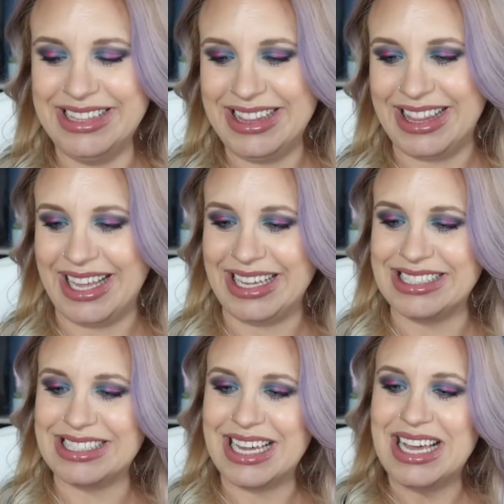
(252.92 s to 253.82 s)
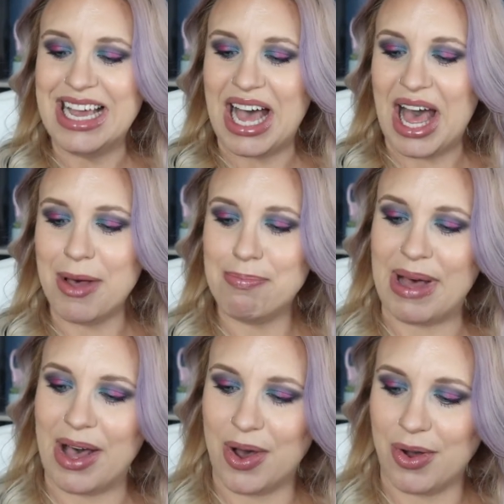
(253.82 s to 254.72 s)
things
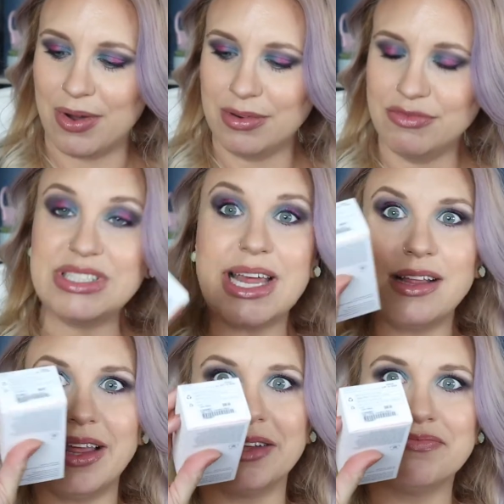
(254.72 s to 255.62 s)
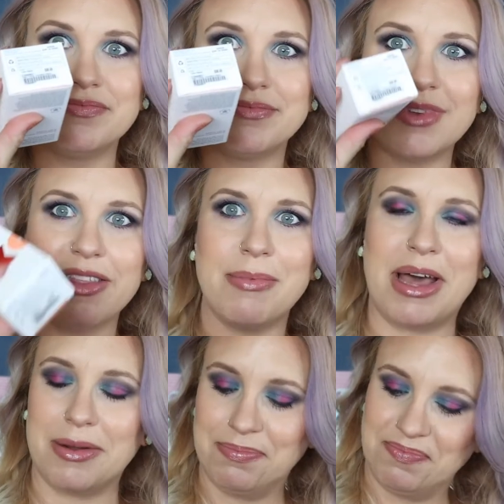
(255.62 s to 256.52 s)
about recycling on the
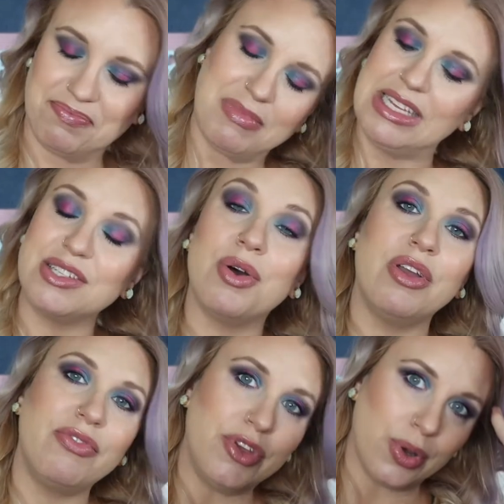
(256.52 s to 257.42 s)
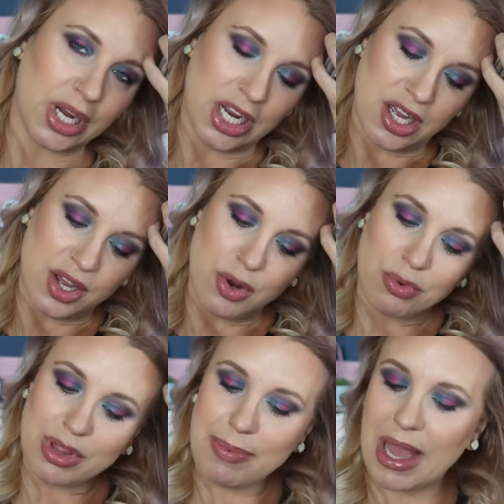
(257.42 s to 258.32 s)
bottom. So if you're
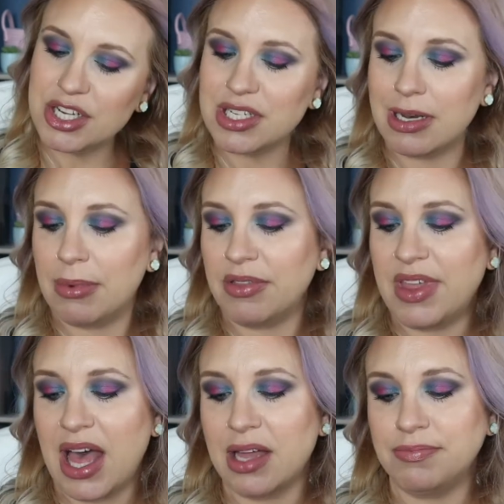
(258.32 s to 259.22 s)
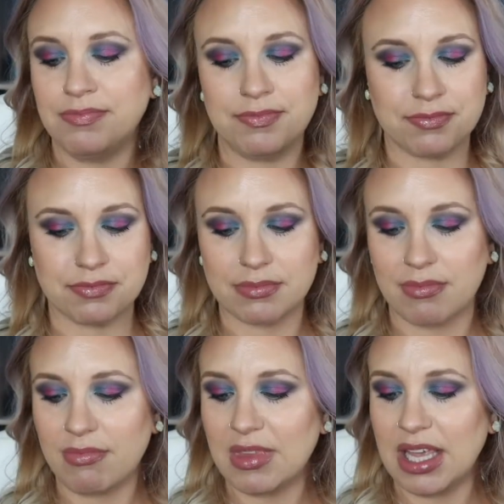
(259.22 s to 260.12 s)
really passionate about that,
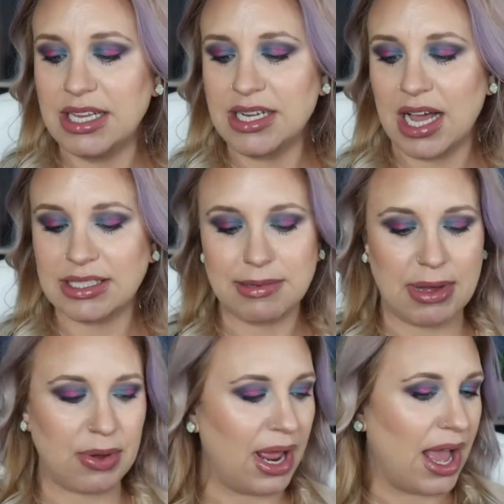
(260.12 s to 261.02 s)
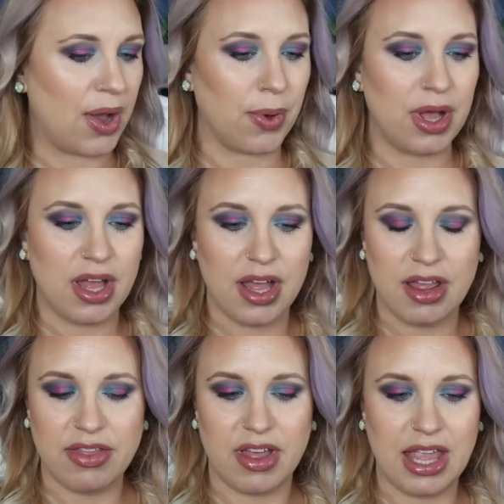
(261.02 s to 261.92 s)
it talks about how
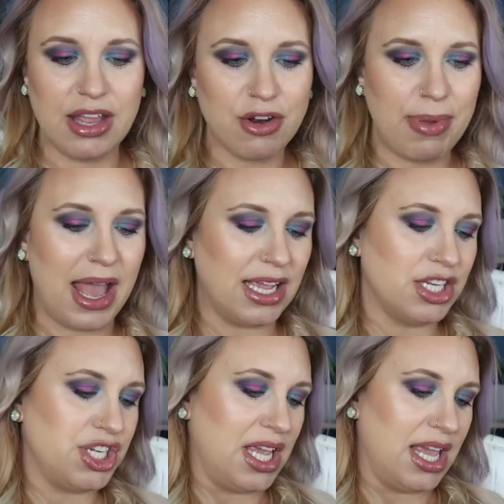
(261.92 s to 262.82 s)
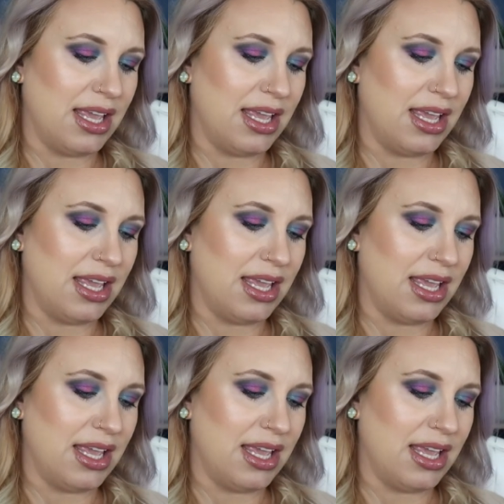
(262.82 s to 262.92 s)
the inner packaging